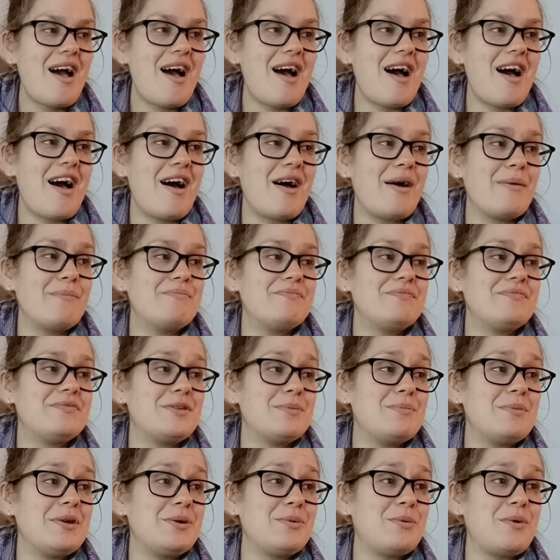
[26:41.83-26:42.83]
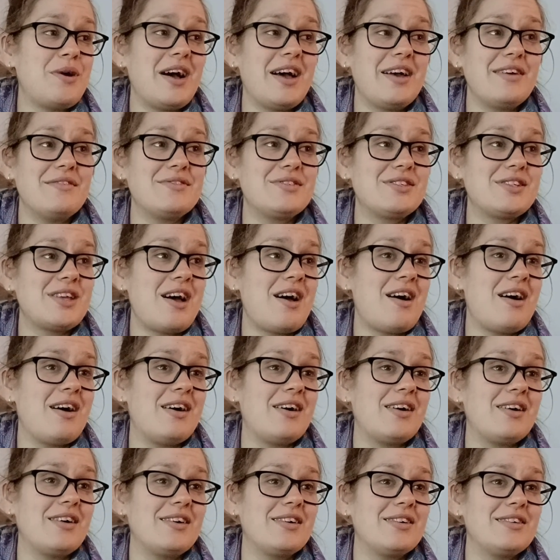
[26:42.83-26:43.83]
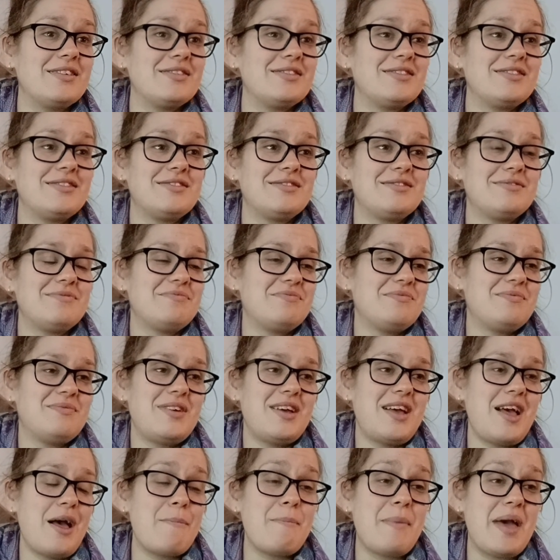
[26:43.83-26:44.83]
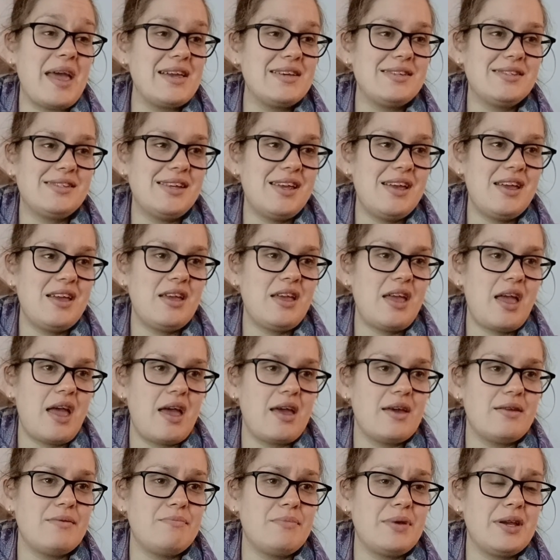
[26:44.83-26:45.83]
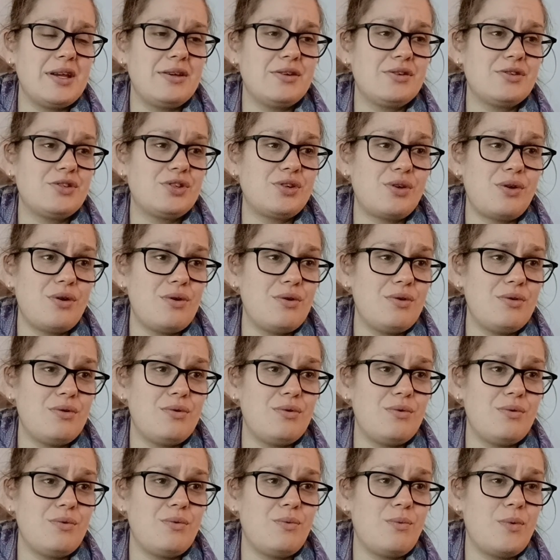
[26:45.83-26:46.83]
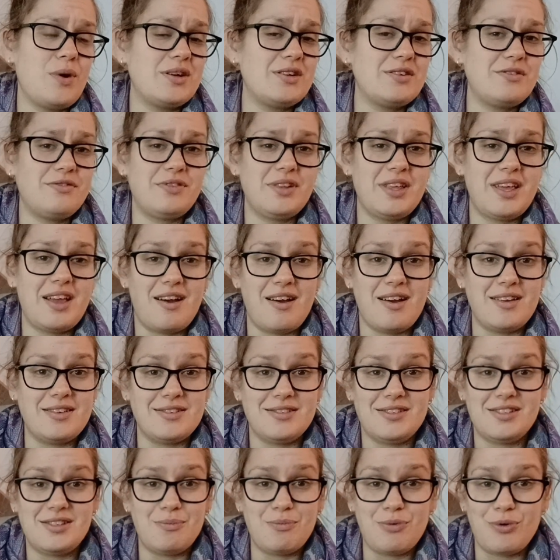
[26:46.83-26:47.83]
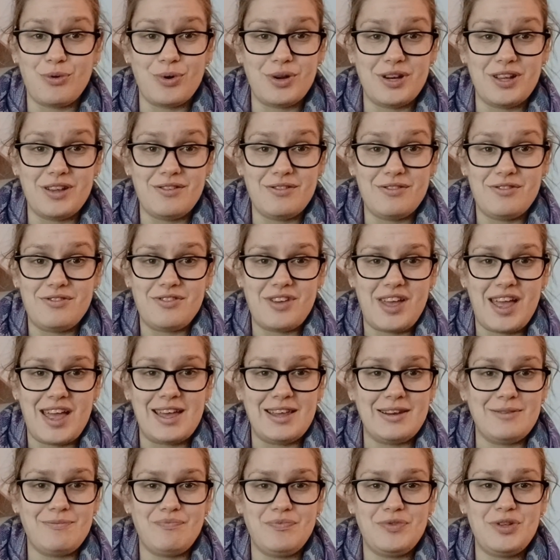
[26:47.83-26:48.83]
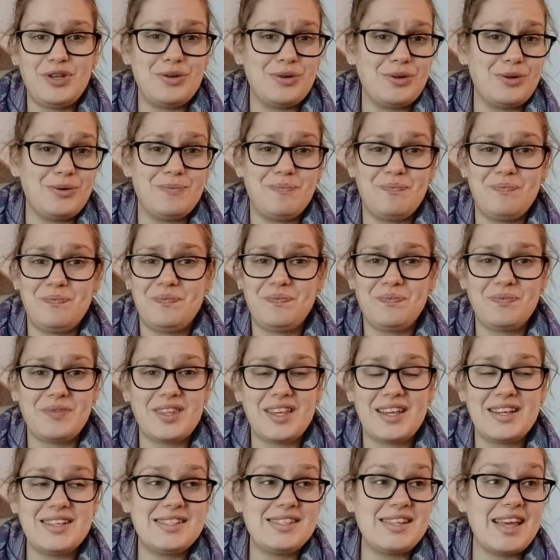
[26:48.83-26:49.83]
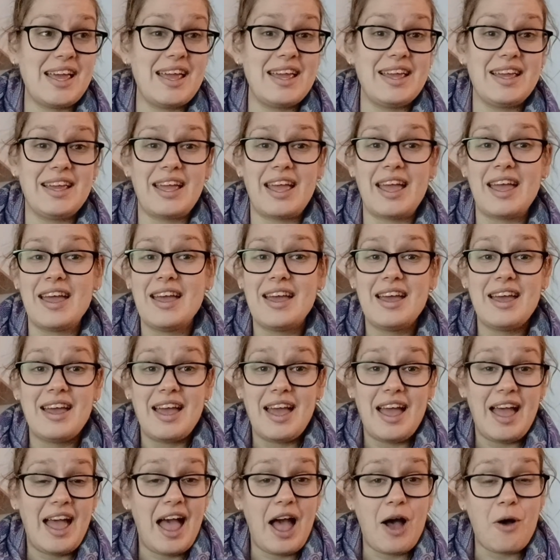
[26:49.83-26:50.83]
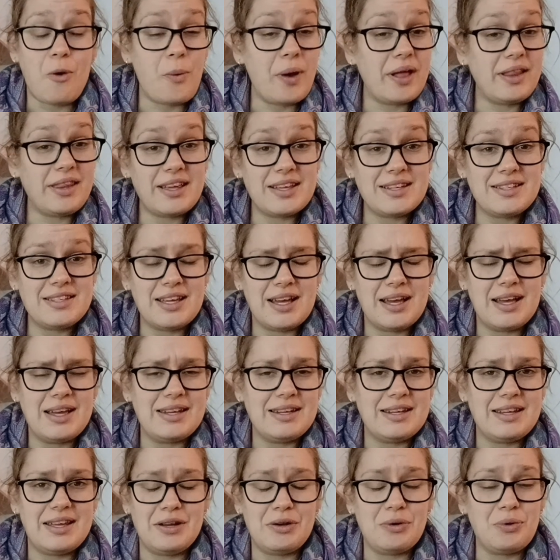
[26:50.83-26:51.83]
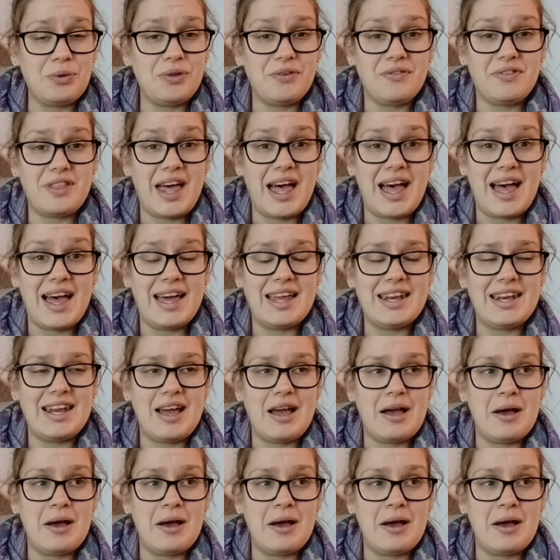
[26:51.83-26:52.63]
The midwives are amazing and being so wonderfully kind and supportive and, you know, saying how well I'd done and all of that.